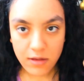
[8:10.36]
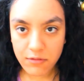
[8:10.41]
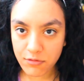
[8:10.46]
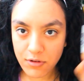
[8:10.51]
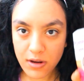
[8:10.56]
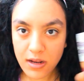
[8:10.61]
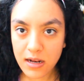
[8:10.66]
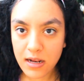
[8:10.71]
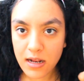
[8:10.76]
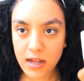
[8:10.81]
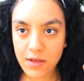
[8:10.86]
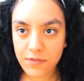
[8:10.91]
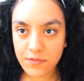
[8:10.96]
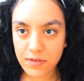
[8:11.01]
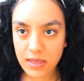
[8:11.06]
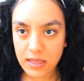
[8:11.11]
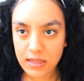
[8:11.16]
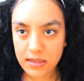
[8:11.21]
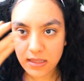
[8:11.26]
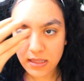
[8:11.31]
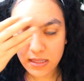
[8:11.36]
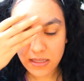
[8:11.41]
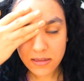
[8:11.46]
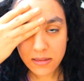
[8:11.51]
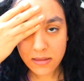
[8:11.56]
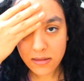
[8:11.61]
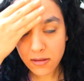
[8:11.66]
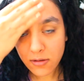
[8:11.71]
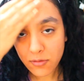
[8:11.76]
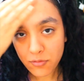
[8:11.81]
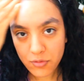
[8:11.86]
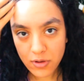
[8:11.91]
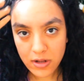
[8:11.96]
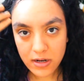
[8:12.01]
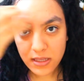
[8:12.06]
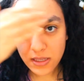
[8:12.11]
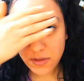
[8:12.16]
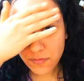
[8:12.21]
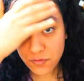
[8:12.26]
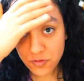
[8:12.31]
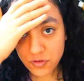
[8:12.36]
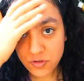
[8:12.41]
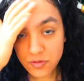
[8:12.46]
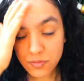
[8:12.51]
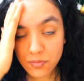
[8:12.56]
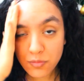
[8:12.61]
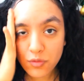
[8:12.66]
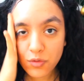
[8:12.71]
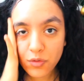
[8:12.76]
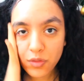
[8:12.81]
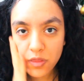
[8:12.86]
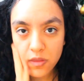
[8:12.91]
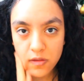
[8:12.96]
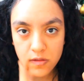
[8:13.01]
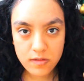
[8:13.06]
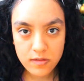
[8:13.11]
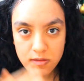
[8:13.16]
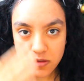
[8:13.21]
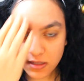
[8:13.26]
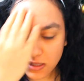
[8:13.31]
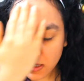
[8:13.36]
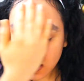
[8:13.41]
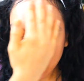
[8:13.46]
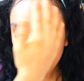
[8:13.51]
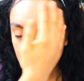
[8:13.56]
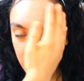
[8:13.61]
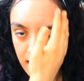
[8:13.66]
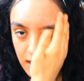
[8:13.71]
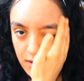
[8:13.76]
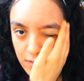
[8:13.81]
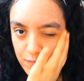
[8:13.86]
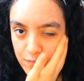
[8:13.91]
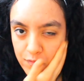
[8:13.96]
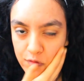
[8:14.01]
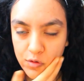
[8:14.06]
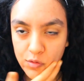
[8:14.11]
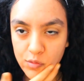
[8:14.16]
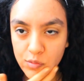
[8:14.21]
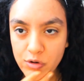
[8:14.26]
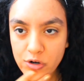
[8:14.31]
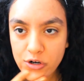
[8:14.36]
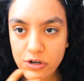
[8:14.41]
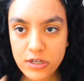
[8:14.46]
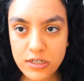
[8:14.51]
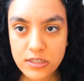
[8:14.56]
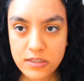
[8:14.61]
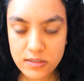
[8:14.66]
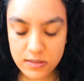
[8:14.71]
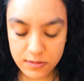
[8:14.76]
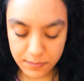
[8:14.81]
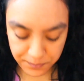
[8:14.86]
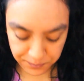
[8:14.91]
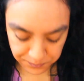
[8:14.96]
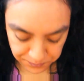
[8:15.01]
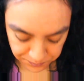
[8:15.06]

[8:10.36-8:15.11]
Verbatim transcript: really love it. It will give you smooth skin afterwards,